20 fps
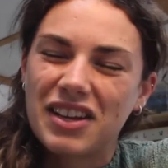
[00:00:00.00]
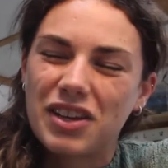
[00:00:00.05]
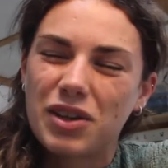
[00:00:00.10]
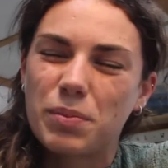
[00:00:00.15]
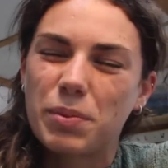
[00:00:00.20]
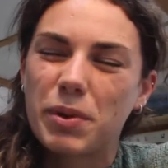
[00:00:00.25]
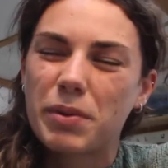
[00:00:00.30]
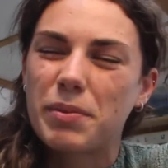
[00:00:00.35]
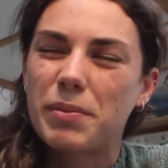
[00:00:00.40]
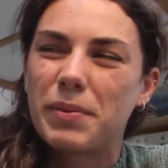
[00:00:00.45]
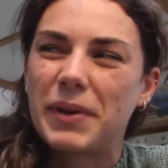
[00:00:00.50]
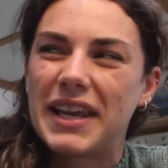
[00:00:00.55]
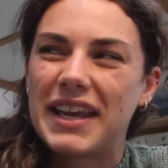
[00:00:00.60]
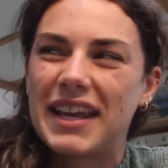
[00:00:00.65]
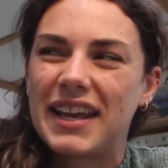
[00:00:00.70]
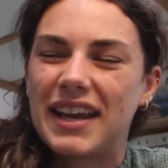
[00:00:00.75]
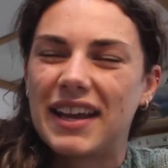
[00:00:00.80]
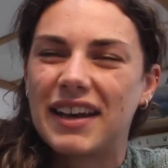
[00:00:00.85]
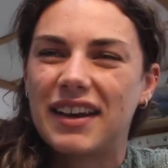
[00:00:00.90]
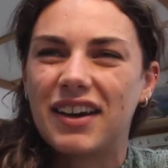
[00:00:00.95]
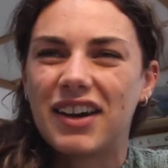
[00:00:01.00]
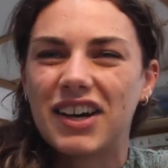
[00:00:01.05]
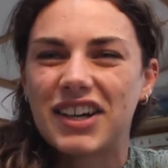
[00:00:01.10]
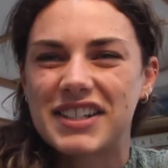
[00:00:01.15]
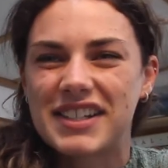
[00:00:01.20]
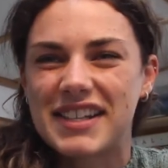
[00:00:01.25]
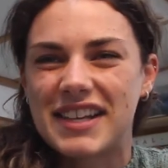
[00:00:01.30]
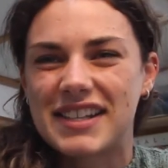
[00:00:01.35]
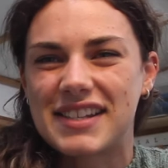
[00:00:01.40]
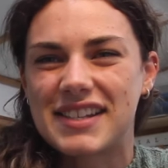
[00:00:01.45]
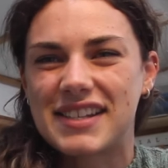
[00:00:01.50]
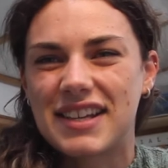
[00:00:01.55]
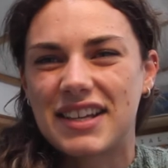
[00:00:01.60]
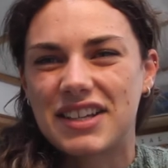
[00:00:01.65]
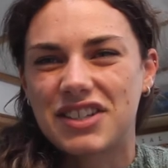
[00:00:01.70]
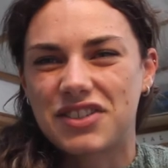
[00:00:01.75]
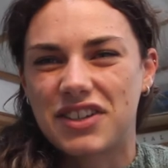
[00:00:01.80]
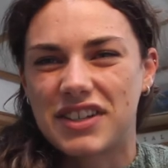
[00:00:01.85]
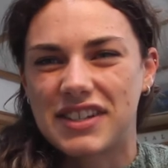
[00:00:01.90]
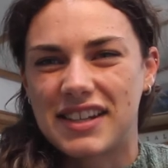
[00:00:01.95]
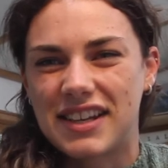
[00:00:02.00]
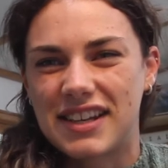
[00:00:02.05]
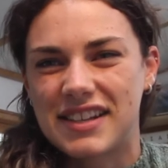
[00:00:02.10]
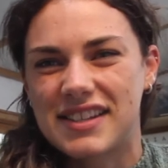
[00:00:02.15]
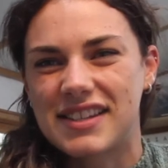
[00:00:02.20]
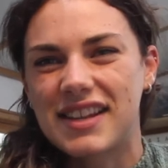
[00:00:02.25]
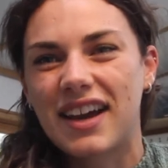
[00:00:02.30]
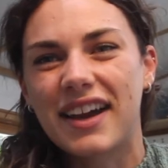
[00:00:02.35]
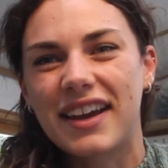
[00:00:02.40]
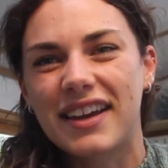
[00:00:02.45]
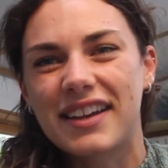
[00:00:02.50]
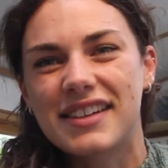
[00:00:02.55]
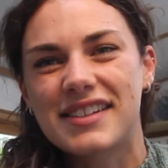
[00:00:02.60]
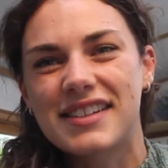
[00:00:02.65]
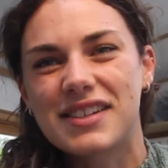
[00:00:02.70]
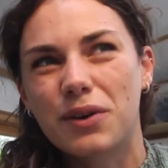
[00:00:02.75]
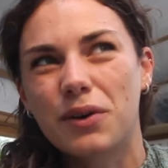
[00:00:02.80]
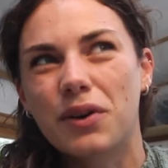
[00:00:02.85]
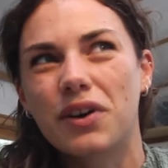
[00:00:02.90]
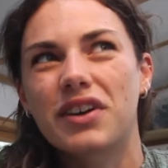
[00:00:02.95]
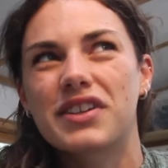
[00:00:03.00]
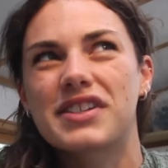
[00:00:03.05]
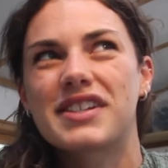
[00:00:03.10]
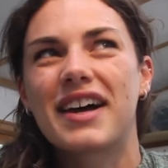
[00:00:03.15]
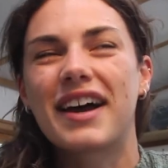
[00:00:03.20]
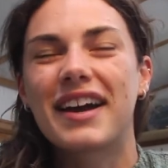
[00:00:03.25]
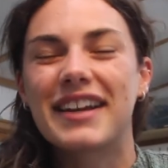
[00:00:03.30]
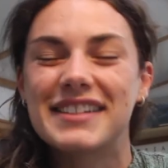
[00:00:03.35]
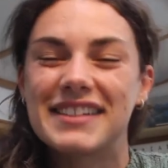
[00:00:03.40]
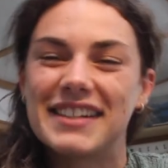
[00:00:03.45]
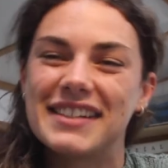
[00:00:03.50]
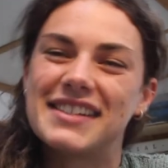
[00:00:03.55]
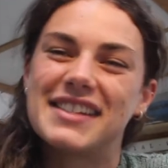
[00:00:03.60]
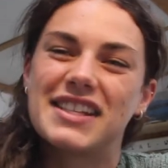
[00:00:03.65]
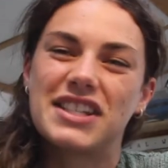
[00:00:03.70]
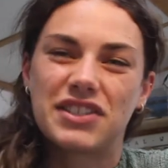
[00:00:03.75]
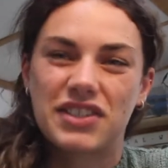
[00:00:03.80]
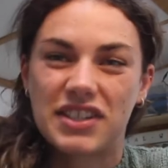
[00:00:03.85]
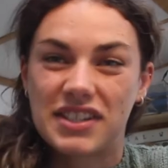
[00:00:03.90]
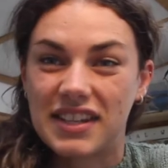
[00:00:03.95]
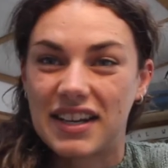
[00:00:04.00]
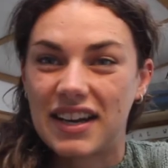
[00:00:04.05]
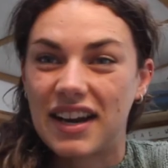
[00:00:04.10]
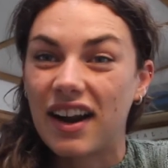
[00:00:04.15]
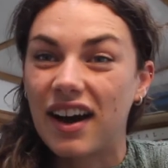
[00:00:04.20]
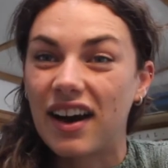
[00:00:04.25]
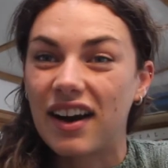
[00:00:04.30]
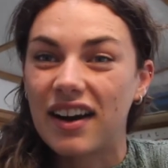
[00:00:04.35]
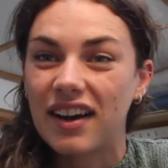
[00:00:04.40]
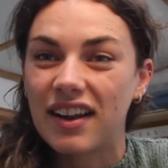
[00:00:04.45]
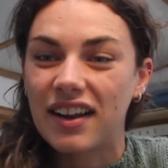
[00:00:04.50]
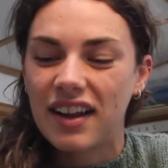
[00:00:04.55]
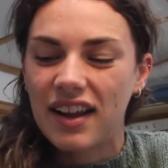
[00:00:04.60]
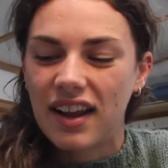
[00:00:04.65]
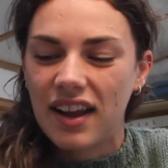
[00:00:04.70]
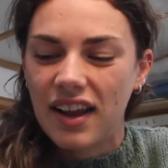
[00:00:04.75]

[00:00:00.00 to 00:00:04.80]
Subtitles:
you're probably an artist interested in science or a scientist interested in art.